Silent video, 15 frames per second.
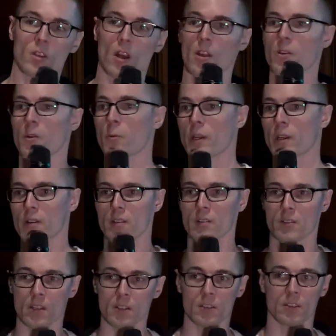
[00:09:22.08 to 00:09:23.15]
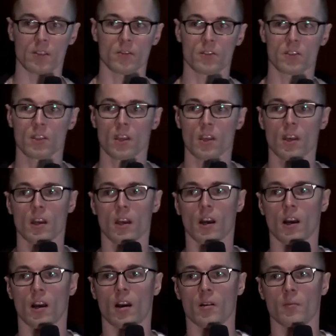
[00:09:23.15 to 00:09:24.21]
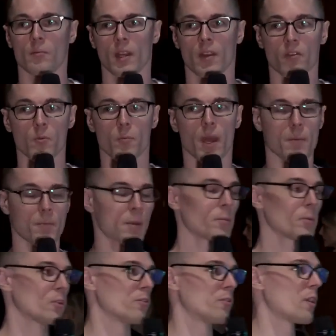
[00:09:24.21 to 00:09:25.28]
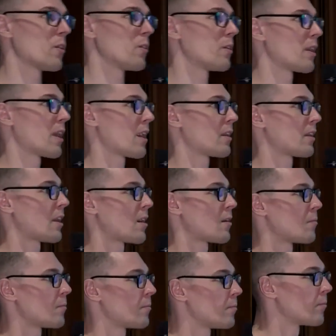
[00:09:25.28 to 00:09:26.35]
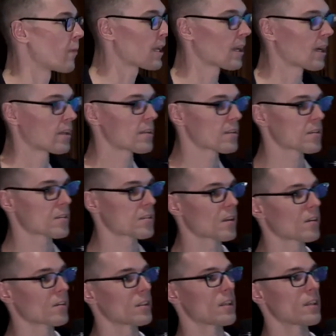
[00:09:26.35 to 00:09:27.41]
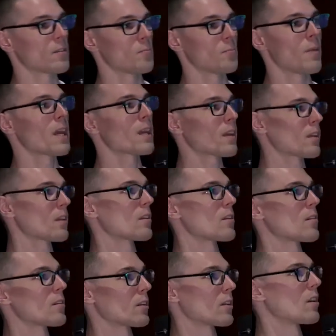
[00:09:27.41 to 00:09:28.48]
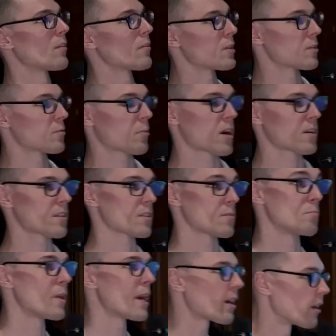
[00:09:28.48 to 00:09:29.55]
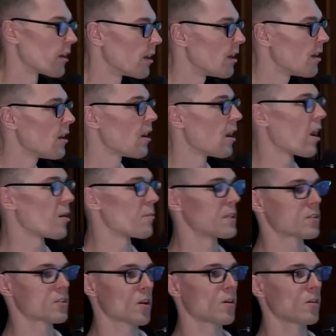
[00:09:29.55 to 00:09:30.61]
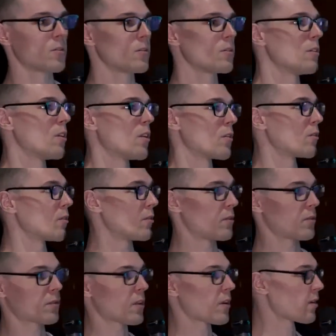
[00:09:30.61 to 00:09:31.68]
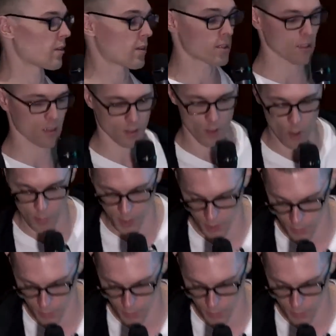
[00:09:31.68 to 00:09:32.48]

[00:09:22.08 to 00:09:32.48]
other weird incentives. If you pay people to vote, that might not necessarily make the governance process better. And so, this is an open